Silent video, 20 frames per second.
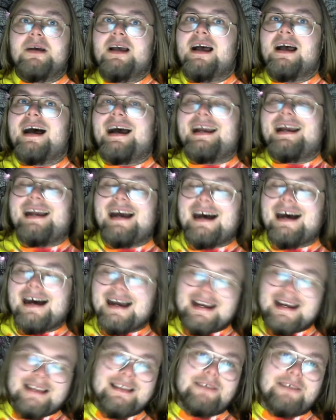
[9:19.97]
I
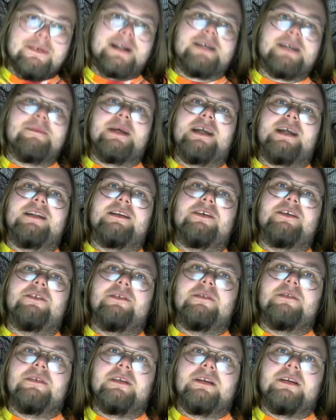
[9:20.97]
highly recommend you
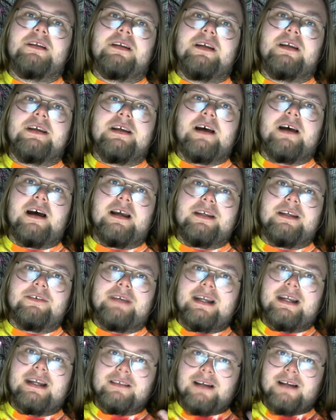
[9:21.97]

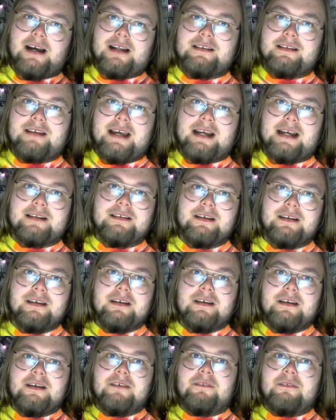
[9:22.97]
get in contact
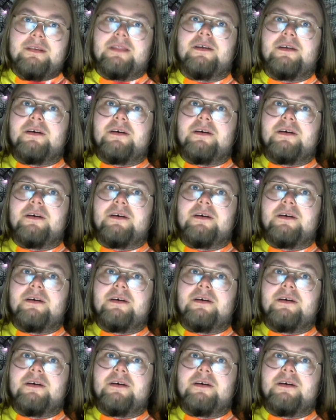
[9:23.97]
with